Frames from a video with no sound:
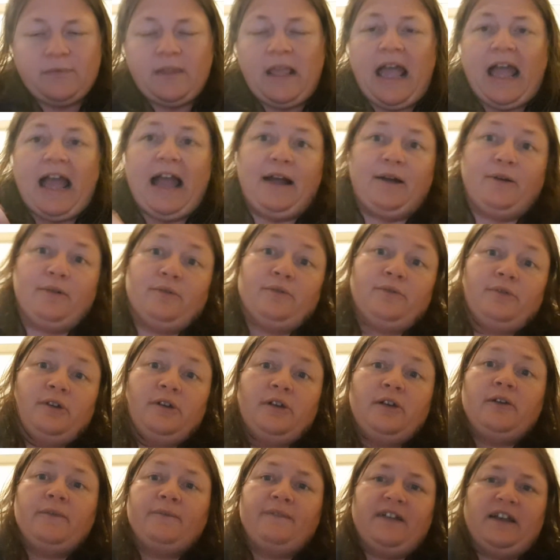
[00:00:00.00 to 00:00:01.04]
how
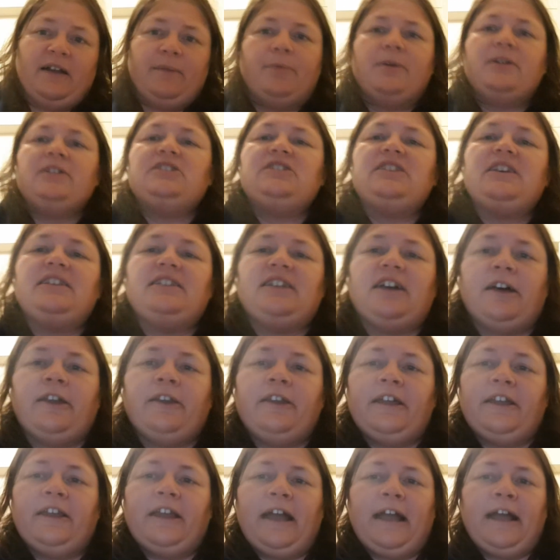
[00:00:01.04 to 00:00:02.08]
fingerprints are done
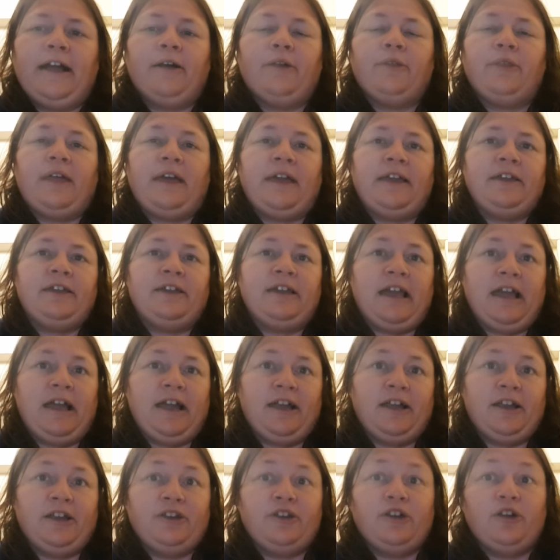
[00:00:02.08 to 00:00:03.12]
and how they
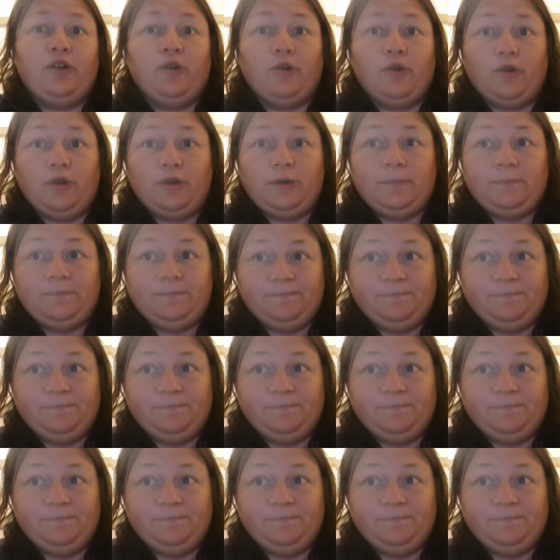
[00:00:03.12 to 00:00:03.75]
can look.